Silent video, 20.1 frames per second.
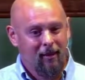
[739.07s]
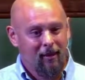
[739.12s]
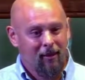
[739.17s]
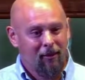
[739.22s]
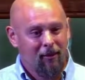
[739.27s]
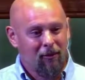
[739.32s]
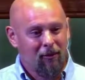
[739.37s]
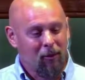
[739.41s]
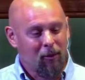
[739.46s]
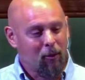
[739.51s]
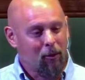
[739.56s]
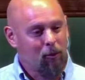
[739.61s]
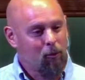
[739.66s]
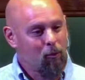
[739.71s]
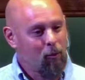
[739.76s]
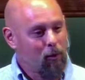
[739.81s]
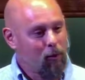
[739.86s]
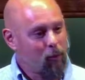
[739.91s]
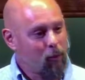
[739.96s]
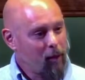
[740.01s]
So
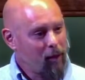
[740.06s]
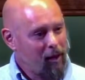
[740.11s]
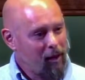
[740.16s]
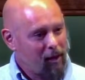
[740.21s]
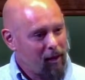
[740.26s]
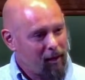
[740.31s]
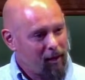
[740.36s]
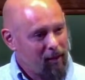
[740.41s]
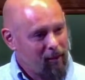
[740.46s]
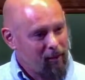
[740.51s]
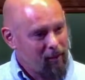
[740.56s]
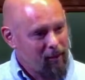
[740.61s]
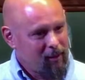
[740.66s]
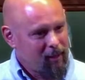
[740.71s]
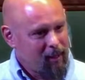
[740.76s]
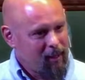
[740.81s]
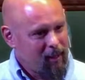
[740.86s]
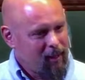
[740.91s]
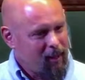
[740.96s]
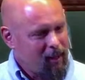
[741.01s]
when we are
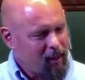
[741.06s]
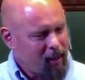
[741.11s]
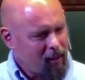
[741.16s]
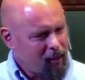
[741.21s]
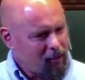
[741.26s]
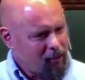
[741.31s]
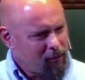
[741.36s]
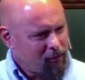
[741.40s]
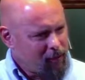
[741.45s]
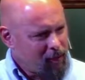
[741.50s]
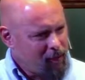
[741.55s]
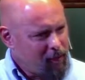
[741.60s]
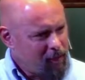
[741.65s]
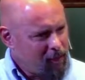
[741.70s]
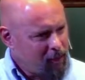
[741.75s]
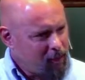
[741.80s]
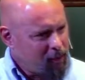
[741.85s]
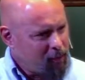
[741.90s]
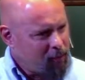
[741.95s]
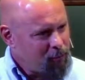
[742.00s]
in our state
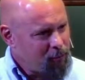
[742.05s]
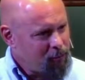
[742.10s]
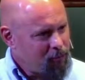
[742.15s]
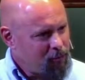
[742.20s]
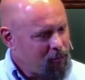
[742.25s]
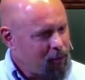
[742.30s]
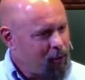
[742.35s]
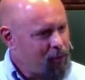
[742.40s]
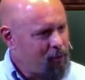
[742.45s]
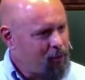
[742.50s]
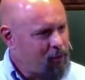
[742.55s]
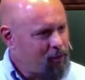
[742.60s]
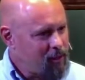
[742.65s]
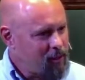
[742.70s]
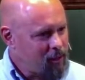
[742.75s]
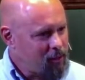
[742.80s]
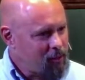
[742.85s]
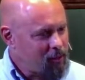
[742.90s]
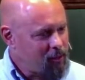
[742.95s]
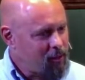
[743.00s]
of
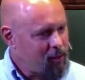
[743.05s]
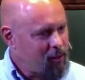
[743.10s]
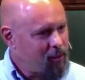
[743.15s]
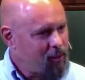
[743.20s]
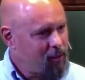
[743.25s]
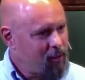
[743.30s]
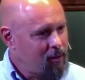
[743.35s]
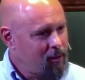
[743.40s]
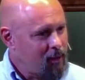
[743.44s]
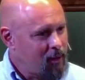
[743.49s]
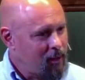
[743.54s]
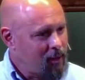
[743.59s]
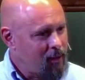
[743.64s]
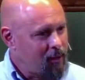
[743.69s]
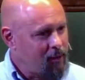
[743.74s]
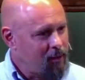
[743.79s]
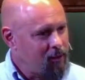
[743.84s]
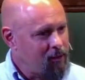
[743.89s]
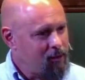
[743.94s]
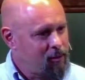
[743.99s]
self-addiction
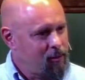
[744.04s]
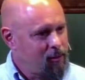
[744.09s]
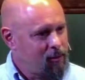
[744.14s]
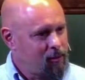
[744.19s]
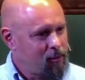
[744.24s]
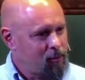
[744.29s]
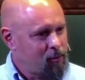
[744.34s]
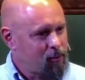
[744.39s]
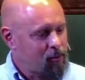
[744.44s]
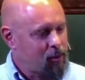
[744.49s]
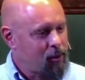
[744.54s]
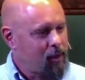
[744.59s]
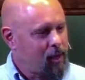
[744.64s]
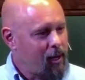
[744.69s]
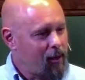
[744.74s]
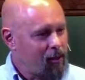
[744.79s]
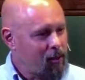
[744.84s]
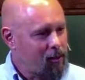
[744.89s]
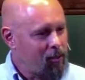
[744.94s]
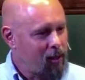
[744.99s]
and
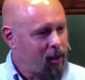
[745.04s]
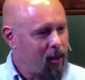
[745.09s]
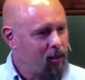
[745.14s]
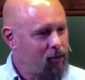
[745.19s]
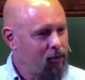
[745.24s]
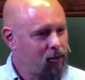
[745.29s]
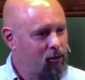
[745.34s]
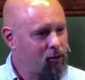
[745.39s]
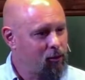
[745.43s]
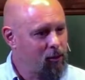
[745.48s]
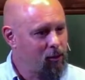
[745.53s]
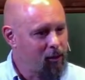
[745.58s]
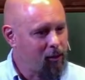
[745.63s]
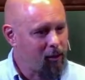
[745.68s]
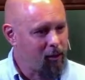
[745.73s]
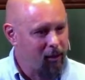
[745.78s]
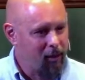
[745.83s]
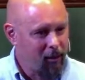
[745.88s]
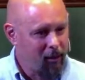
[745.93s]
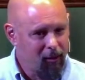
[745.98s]
preoccupation with our
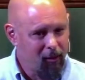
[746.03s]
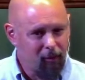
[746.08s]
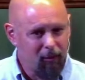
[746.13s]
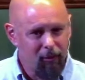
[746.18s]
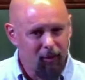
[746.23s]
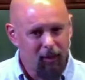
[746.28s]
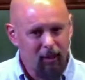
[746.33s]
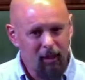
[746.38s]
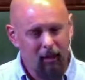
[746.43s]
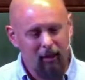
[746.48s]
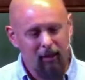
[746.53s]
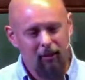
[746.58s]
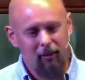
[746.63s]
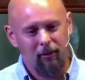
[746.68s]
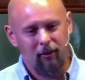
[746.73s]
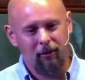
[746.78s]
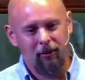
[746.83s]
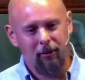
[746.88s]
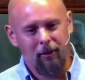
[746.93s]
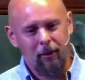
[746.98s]
ego
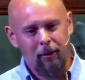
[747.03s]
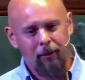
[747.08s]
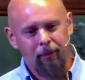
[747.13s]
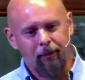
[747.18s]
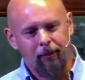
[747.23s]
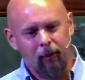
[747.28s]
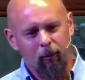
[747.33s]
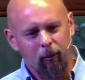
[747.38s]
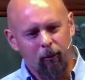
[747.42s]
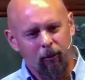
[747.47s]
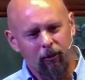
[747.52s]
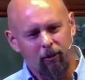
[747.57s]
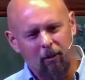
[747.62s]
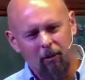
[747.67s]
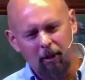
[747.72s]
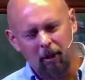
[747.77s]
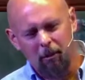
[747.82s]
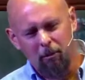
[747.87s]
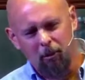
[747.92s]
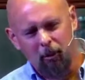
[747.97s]
needs, when
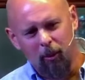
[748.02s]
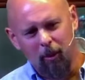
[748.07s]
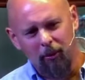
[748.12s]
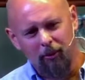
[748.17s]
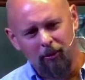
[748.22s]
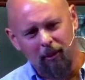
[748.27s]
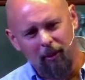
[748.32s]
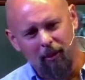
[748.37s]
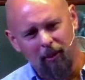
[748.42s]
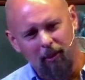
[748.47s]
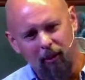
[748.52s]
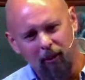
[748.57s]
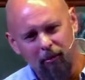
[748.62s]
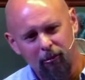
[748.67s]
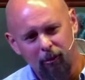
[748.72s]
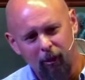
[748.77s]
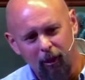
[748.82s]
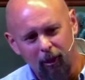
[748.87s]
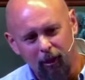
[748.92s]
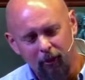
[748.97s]
somebody points out our
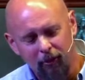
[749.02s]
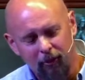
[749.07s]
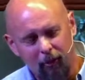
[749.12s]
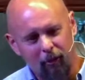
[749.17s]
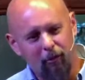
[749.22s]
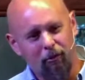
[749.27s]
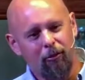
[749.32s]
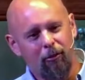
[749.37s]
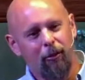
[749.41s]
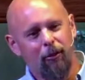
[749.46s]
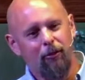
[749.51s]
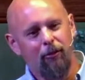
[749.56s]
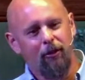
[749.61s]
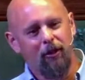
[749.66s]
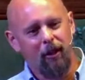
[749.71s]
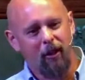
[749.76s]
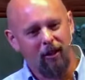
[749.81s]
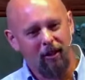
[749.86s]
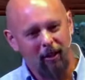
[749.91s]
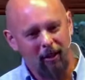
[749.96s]
faults, our first
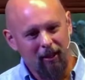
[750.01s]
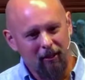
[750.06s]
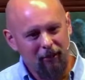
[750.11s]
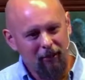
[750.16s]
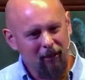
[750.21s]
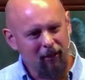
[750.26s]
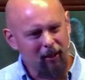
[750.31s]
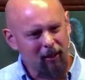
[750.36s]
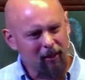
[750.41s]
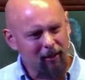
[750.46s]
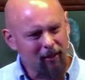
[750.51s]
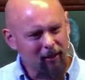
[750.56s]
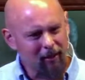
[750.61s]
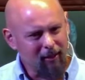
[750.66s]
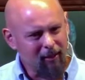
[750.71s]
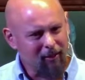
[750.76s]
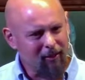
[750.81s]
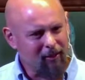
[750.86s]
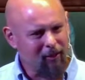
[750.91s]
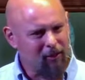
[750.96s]
gut instinct
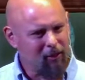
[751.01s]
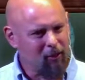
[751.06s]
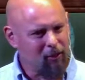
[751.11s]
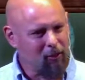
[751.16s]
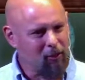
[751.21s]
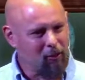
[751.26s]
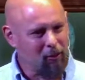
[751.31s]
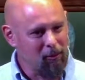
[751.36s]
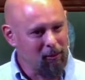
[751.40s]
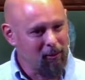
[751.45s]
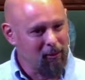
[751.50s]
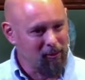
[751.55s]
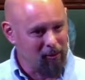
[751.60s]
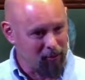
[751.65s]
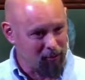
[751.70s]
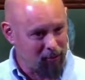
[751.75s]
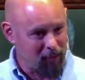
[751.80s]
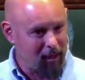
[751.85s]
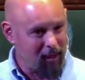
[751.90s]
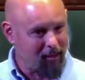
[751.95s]
is to
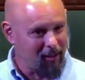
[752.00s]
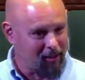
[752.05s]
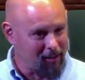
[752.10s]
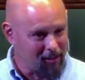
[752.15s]
defend